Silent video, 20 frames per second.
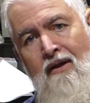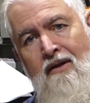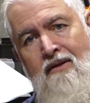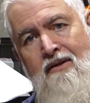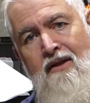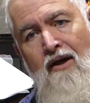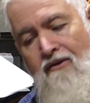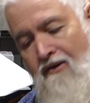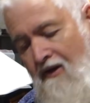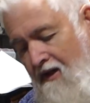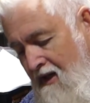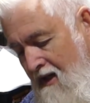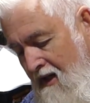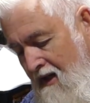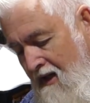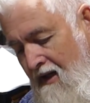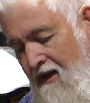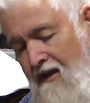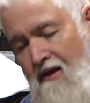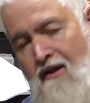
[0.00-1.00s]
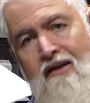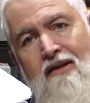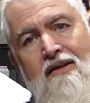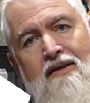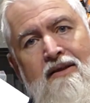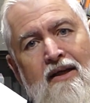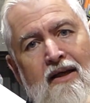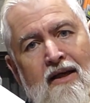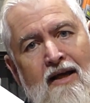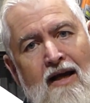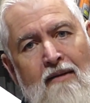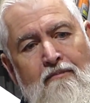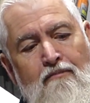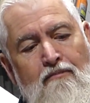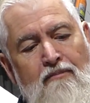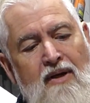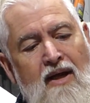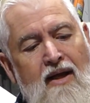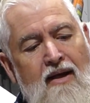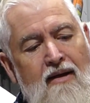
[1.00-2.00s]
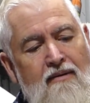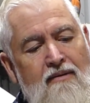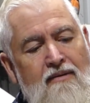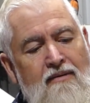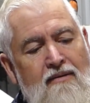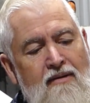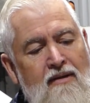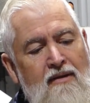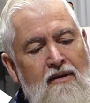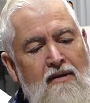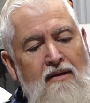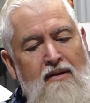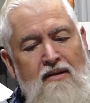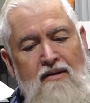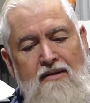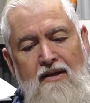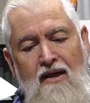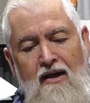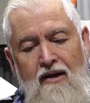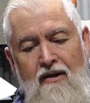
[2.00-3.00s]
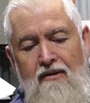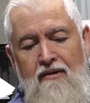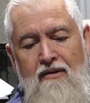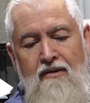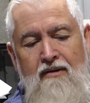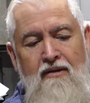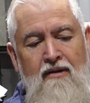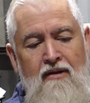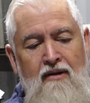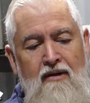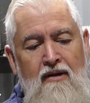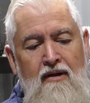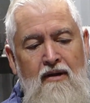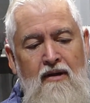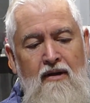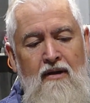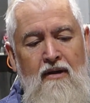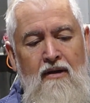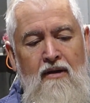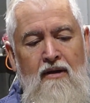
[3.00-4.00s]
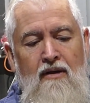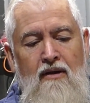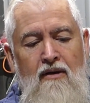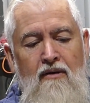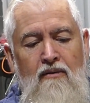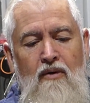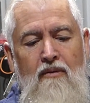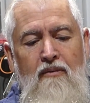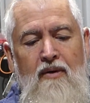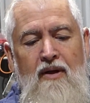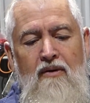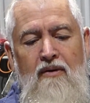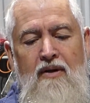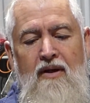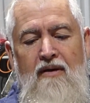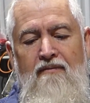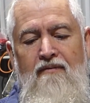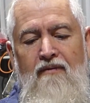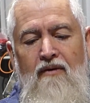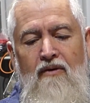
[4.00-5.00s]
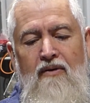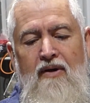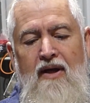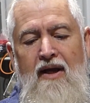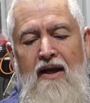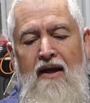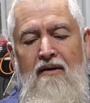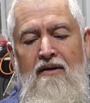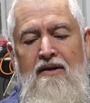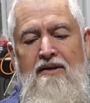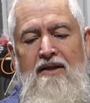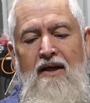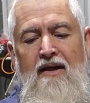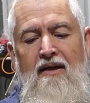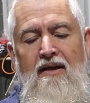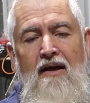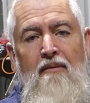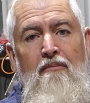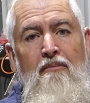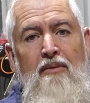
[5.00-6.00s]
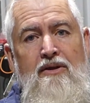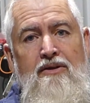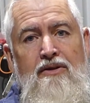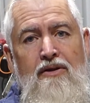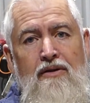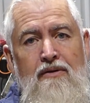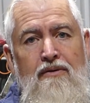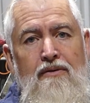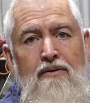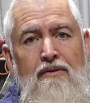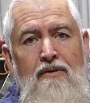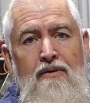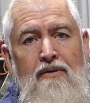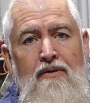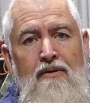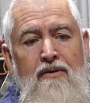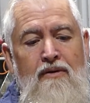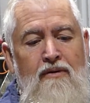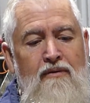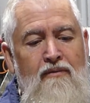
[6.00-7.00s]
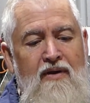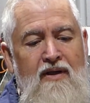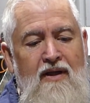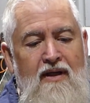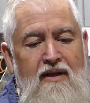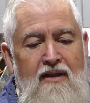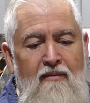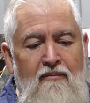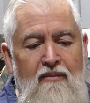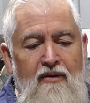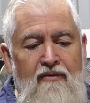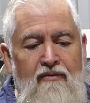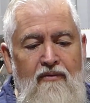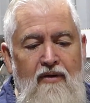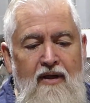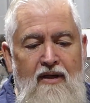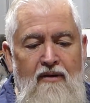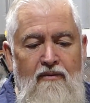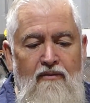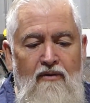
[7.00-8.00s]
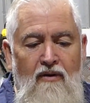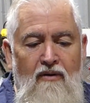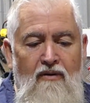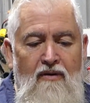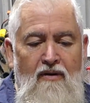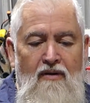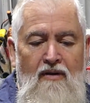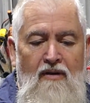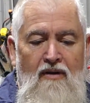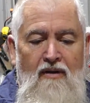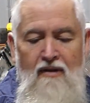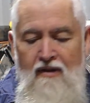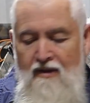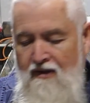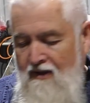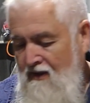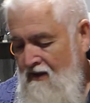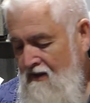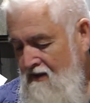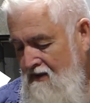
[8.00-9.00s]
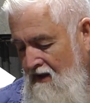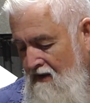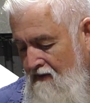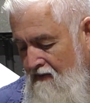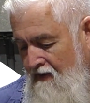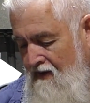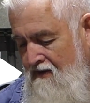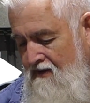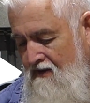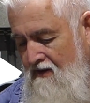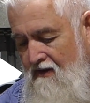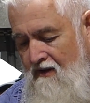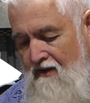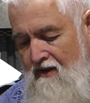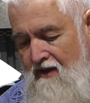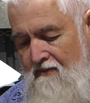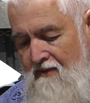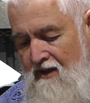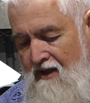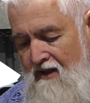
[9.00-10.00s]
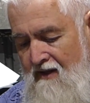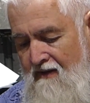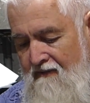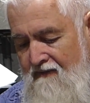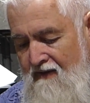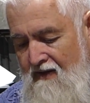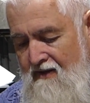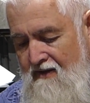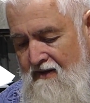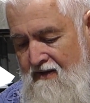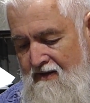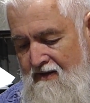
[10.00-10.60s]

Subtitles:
So the key is sitting up now. So what we're looking for now to set number 2, we need number 3 to rock. So we turn him over.